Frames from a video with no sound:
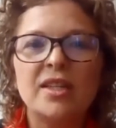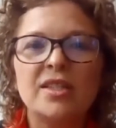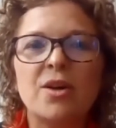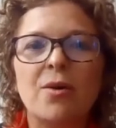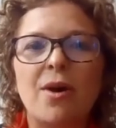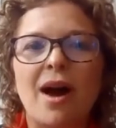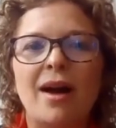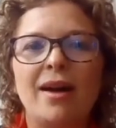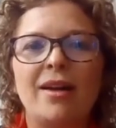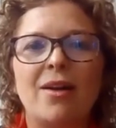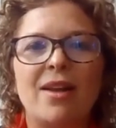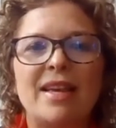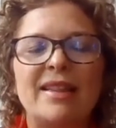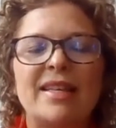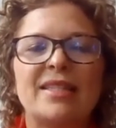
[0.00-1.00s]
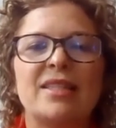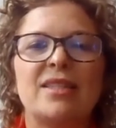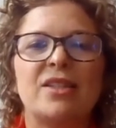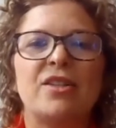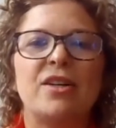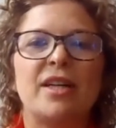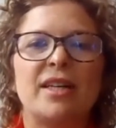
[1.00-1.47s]
So, I think this is a
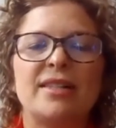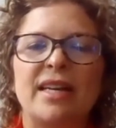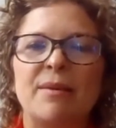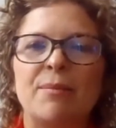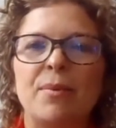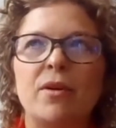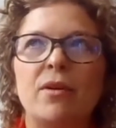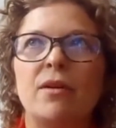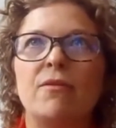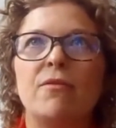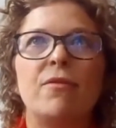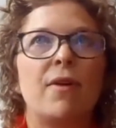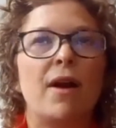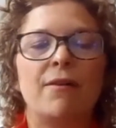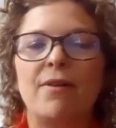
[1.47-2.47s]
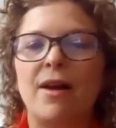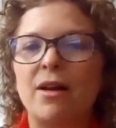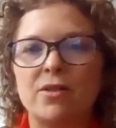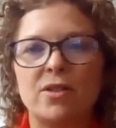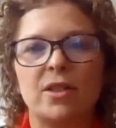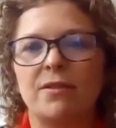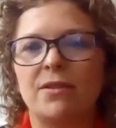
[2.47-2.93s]
good example of
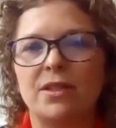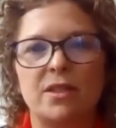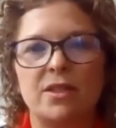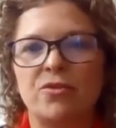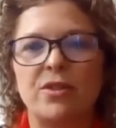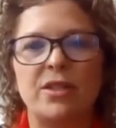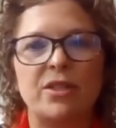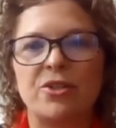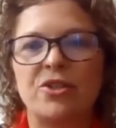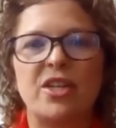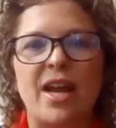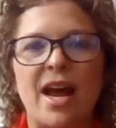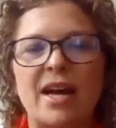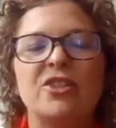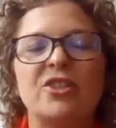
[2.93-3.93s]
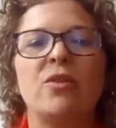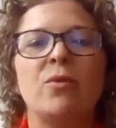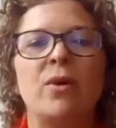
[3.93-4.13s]
health services research in action,